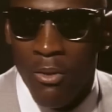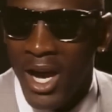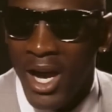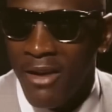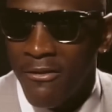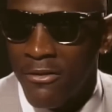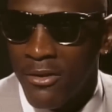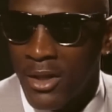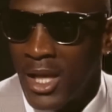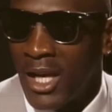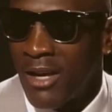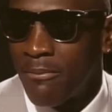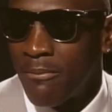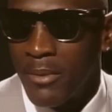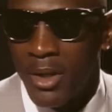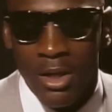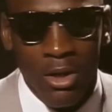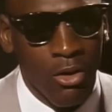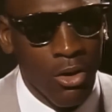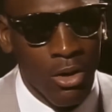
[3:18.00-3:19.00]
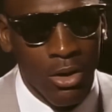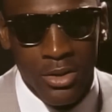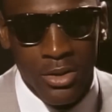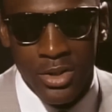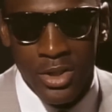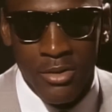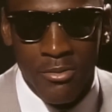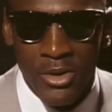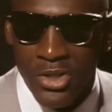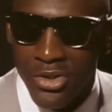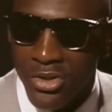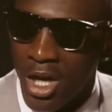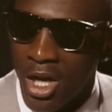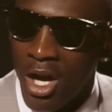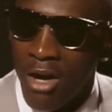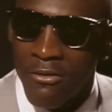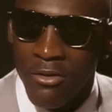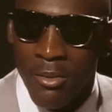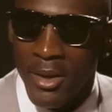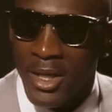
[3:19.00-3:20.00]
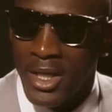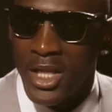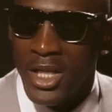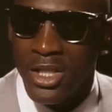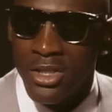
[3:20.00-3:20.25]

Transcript: also got a closer look at Michael Jordan,